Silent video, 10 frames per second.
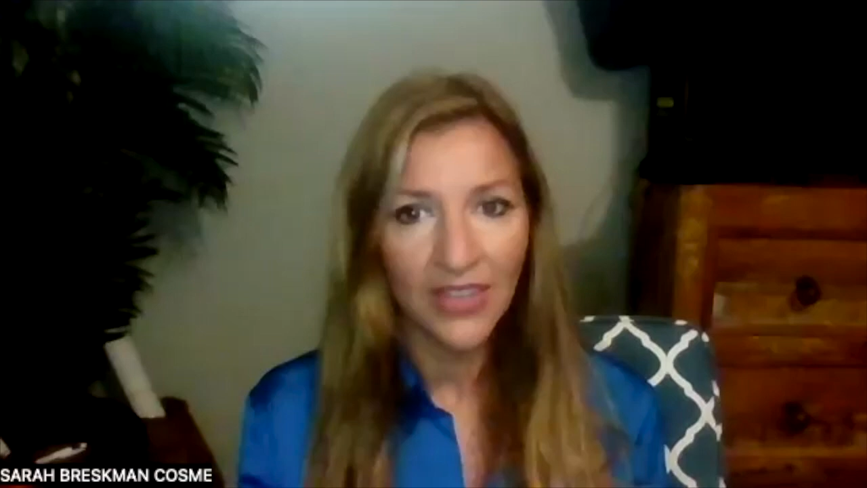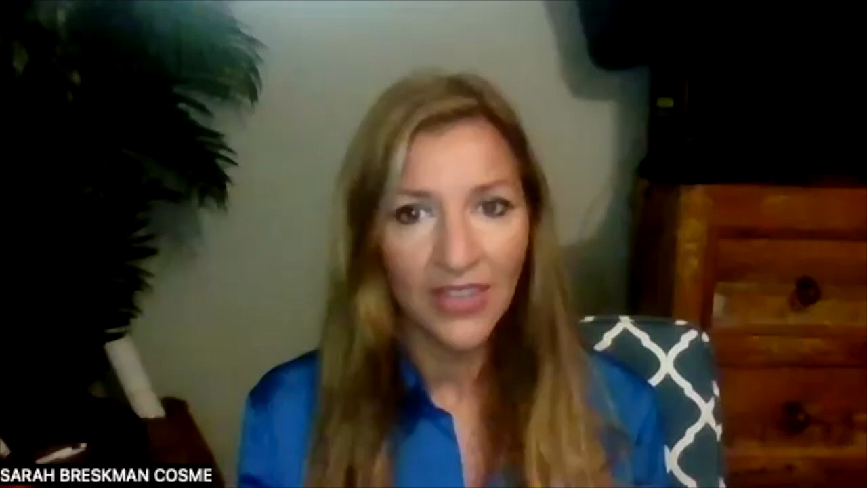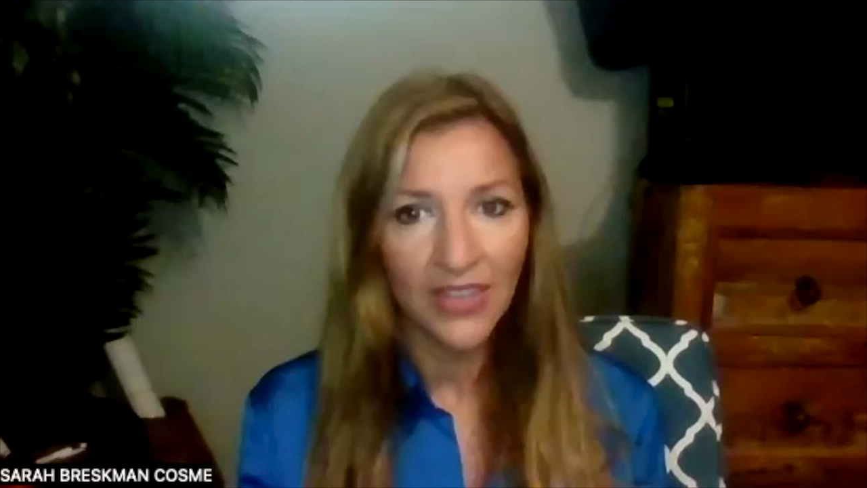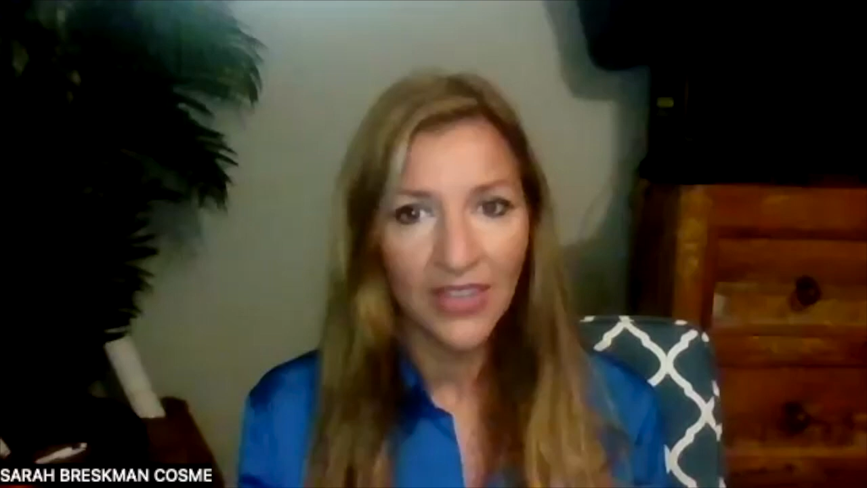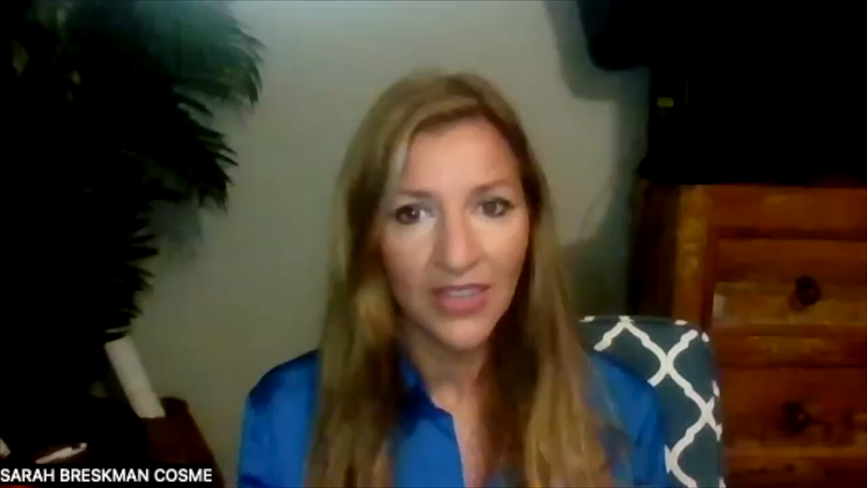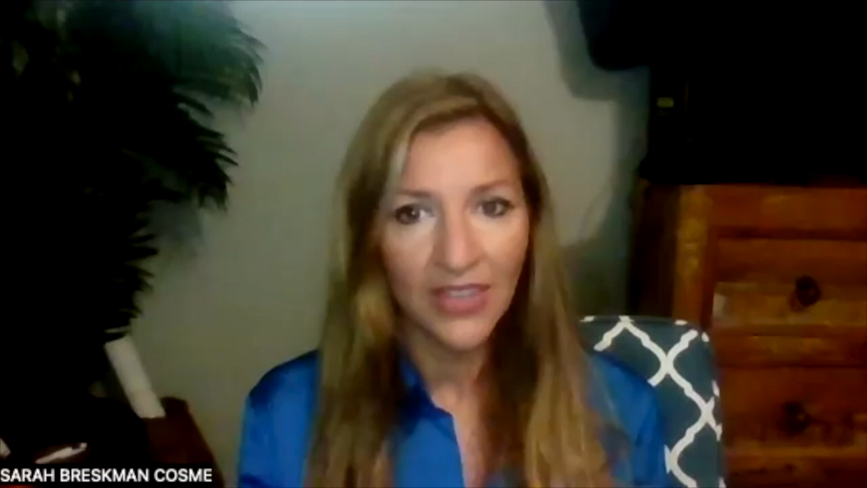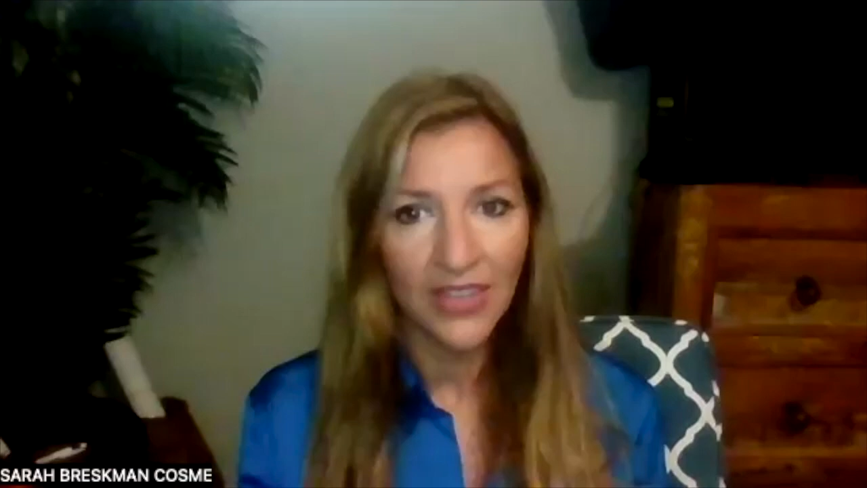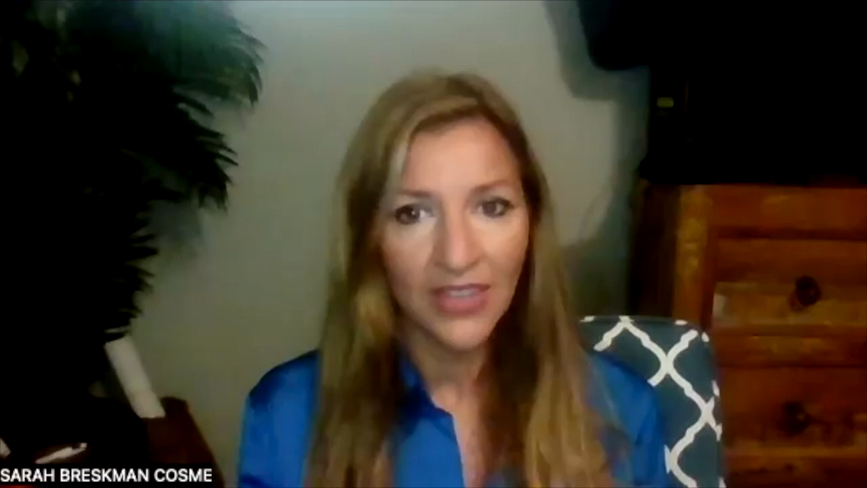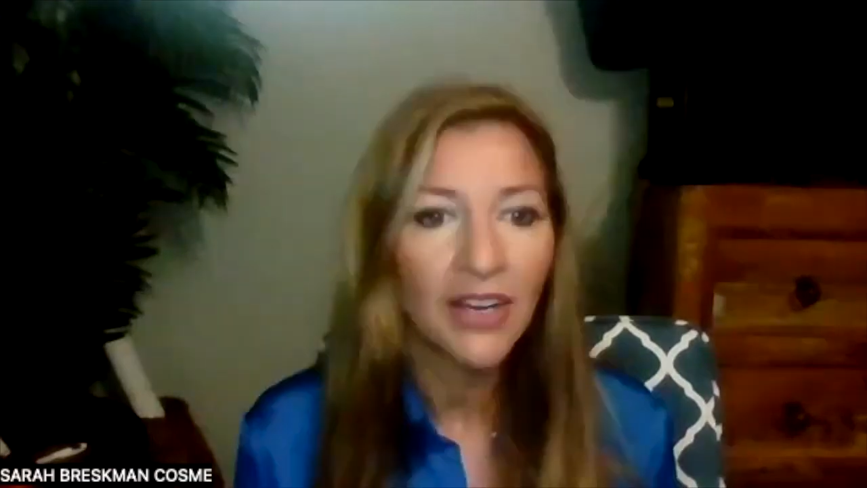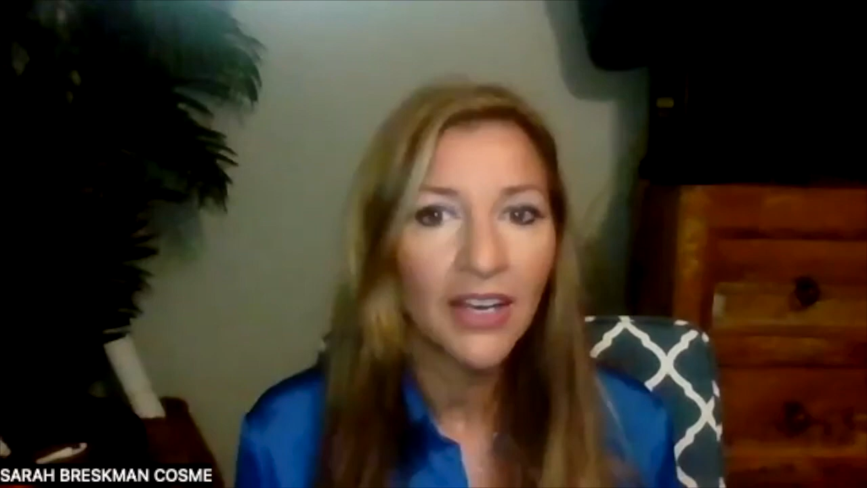sit
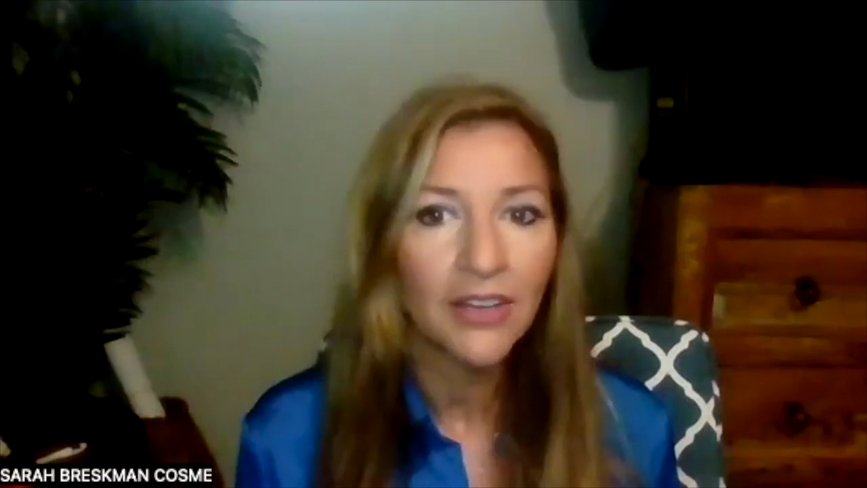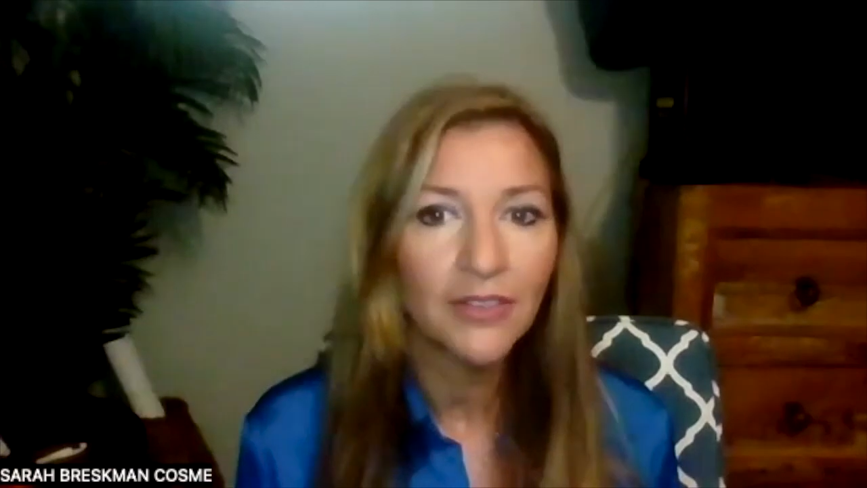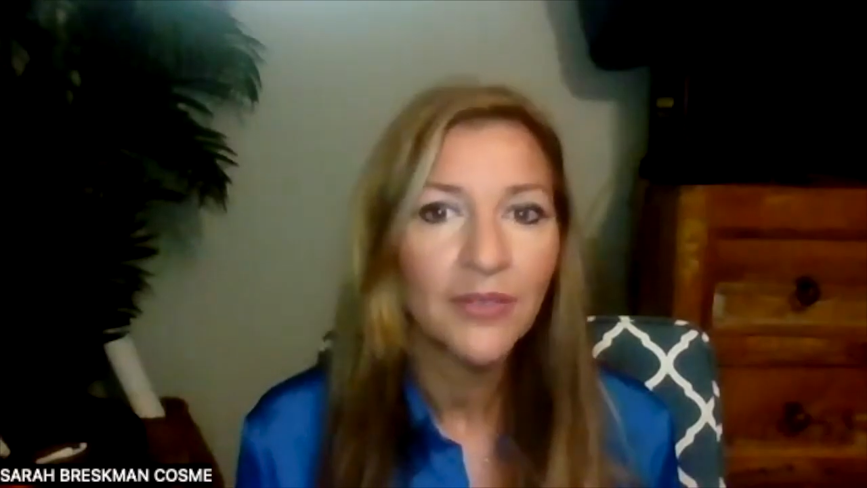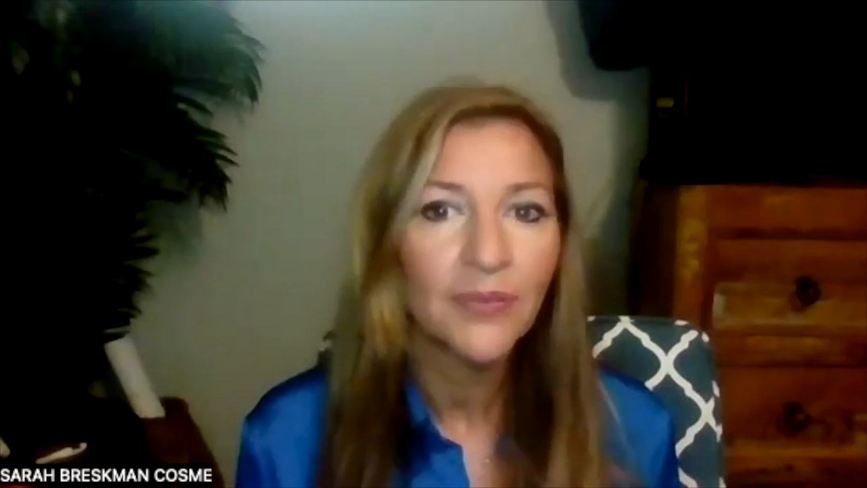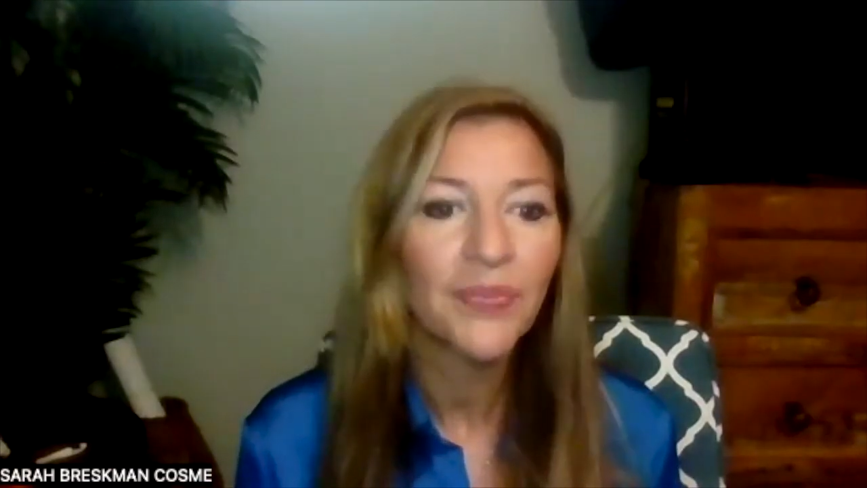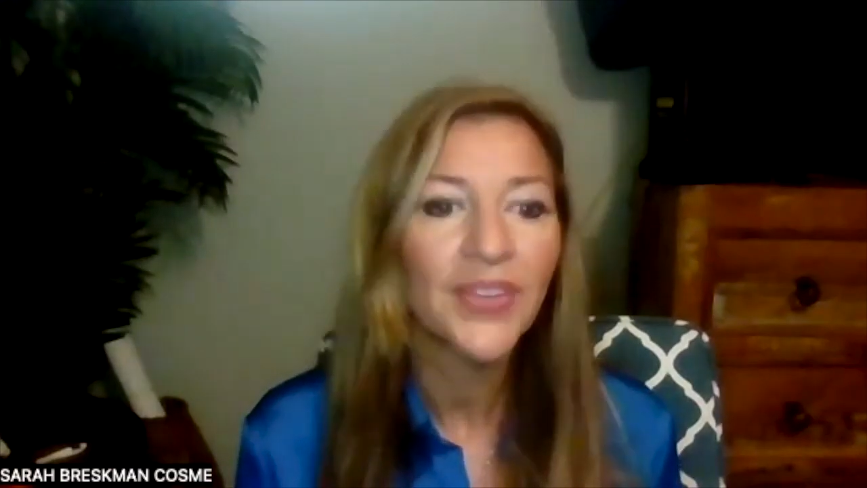at the playground